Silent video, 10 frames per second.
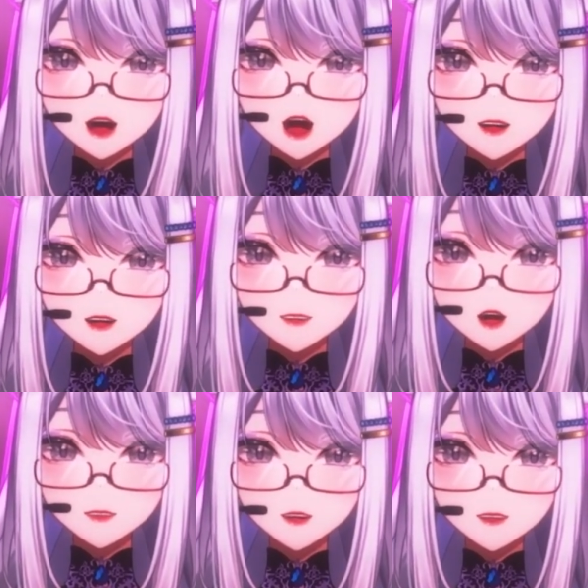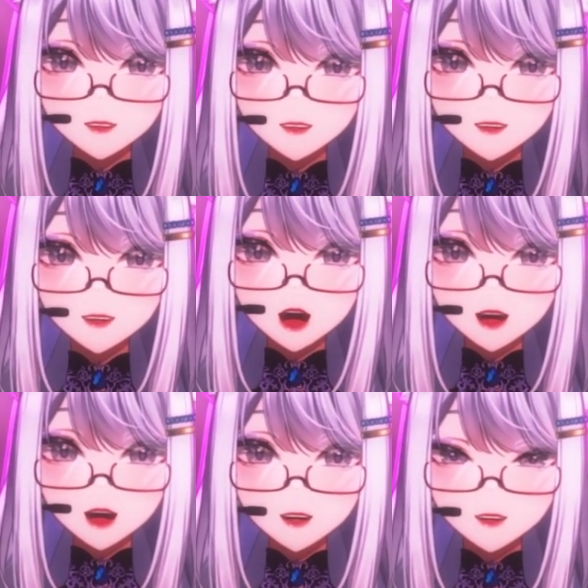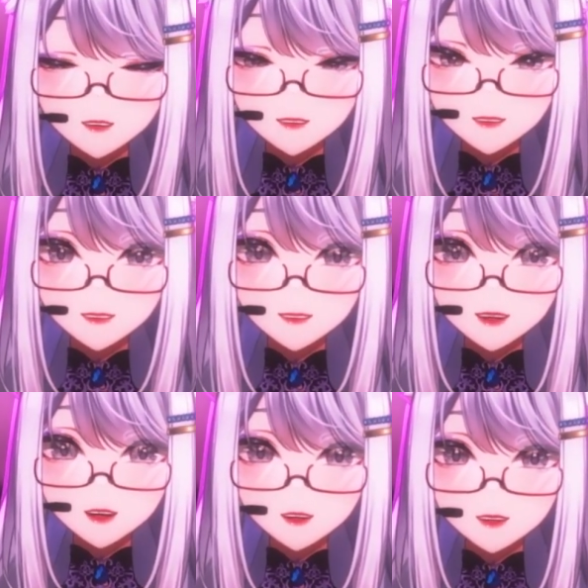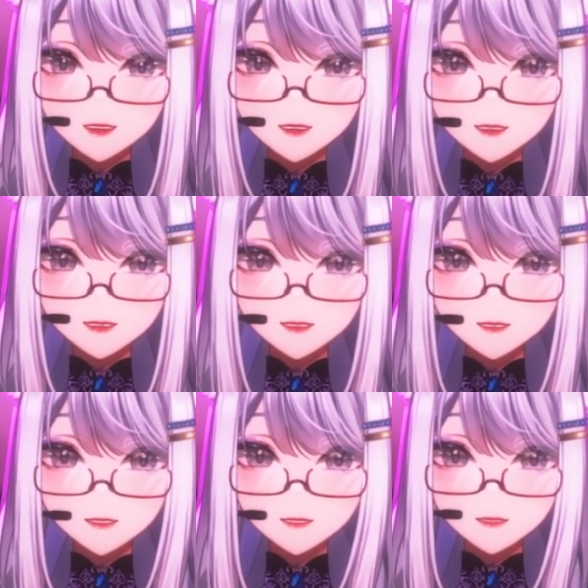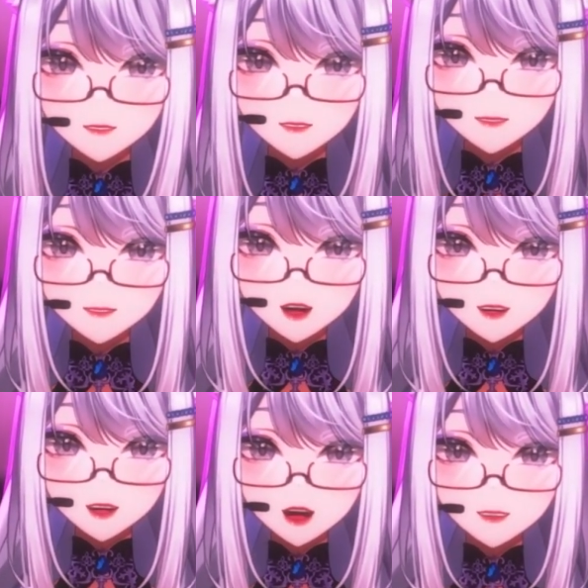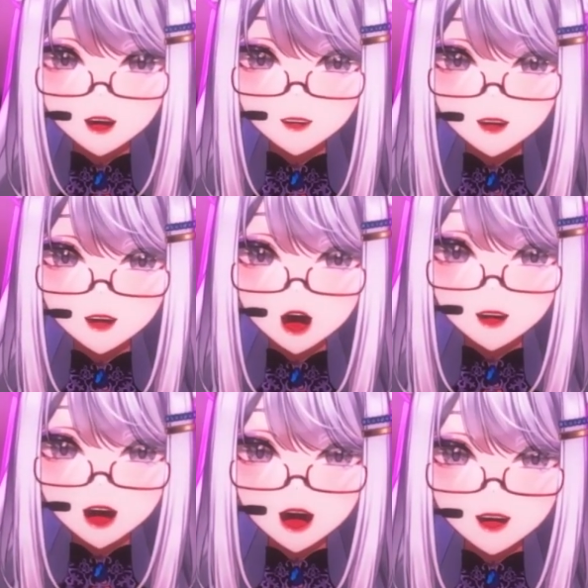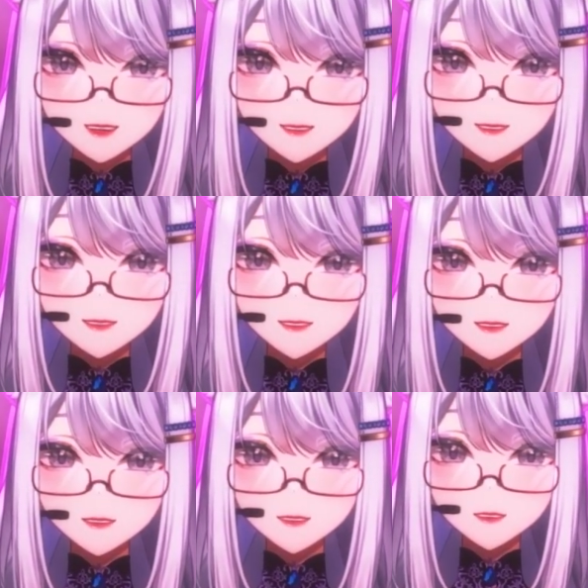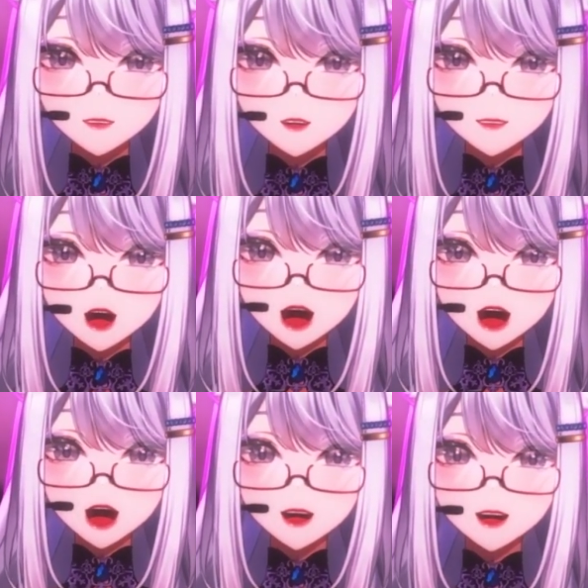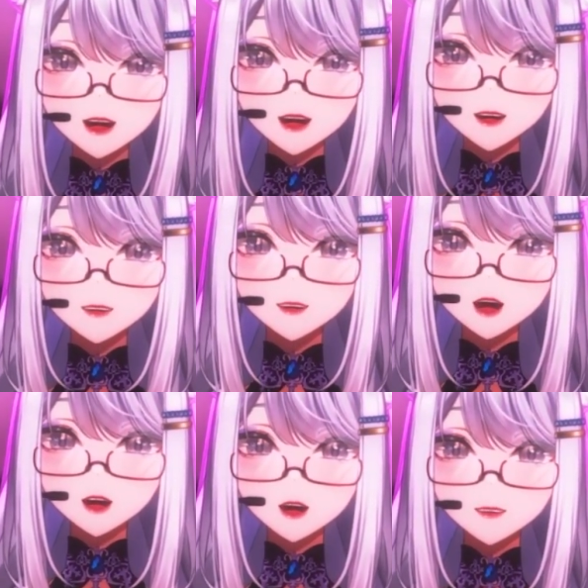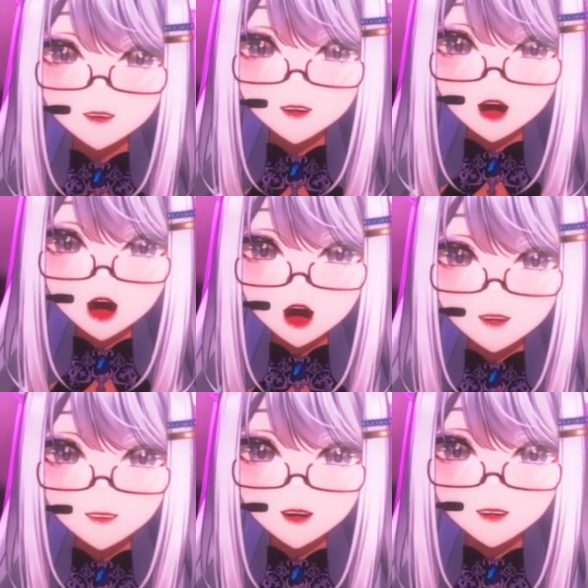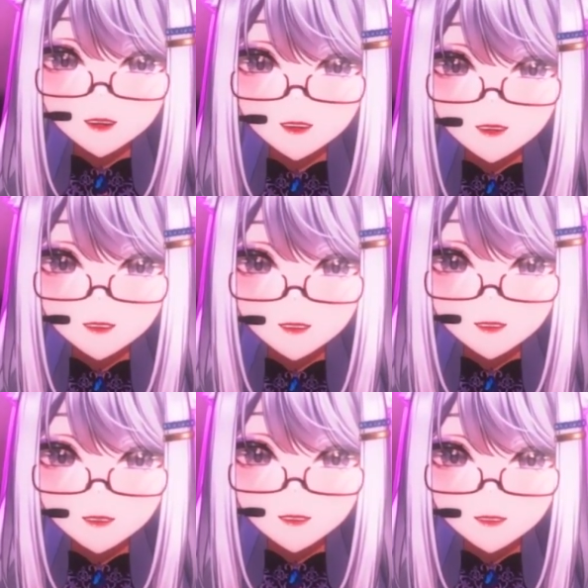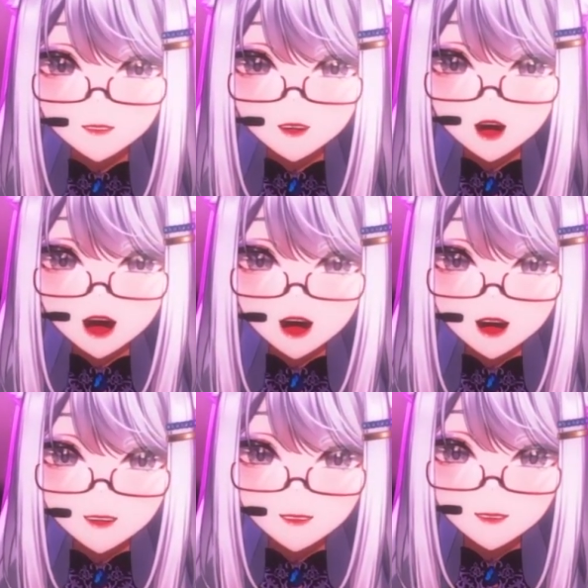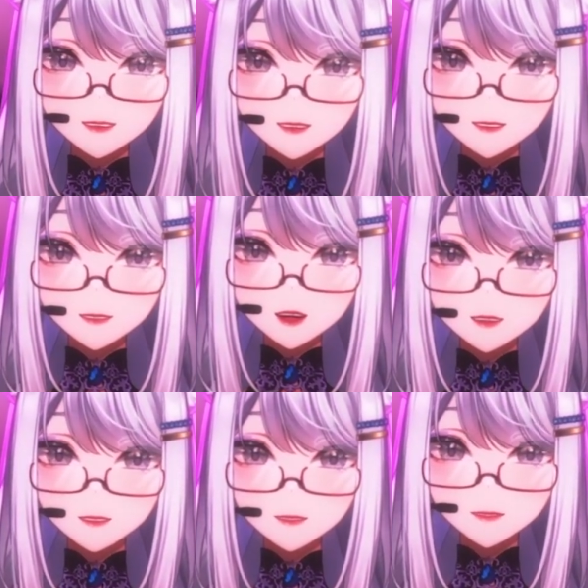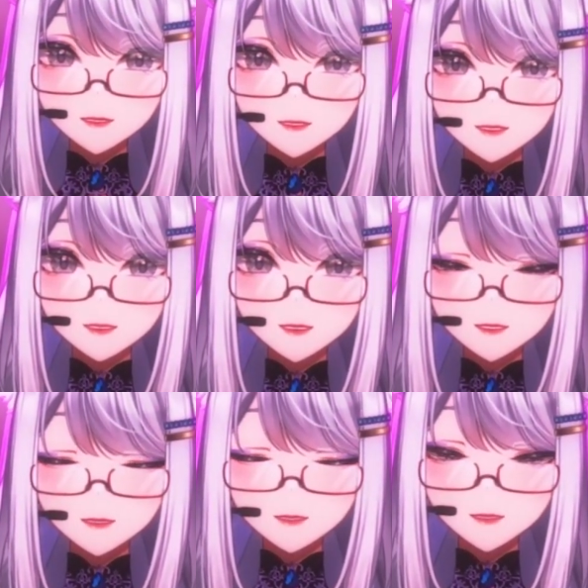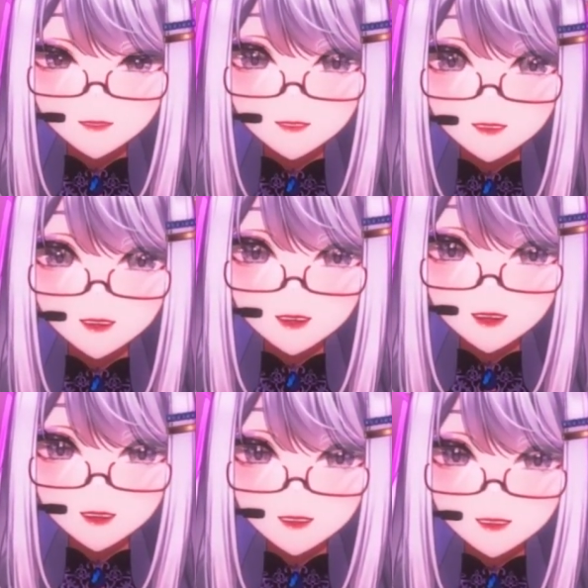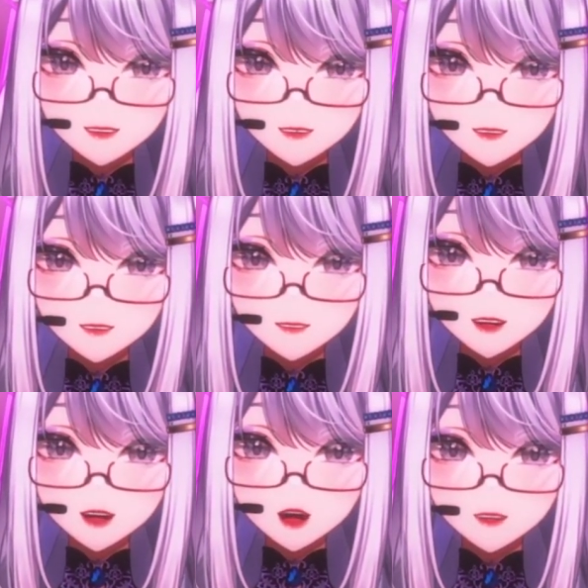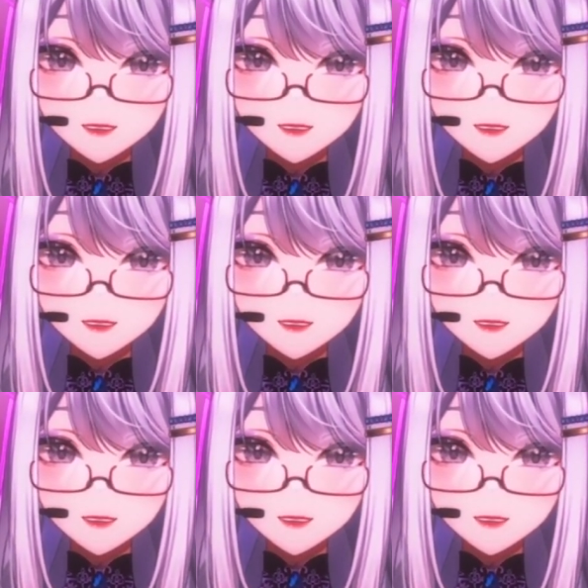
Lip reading: to hold back the tears that threatened to fall. The pain of watching her leave, of realizing that no matter how much I loved her, it wasn't enough to keep her with me, was unbearable.